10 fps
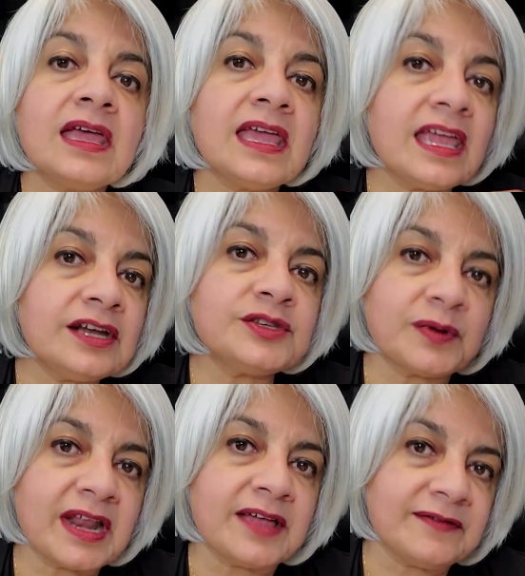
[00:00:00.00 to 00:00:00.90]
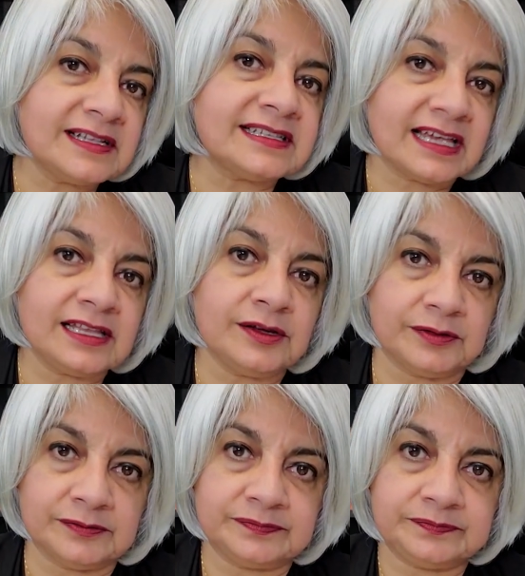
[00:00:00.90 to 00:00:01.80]
here's what i will tell
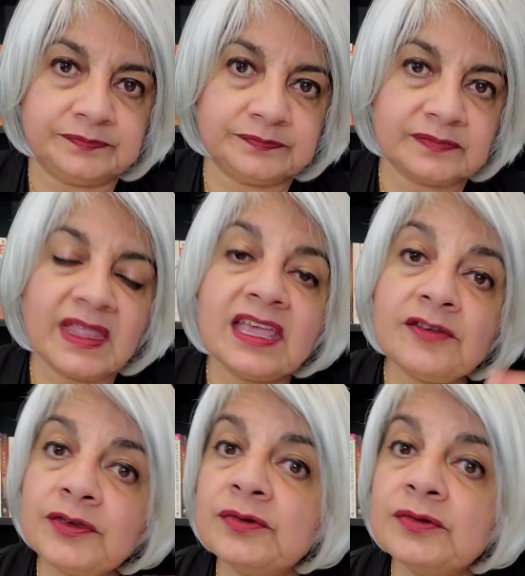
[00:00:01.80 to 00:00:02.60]
you if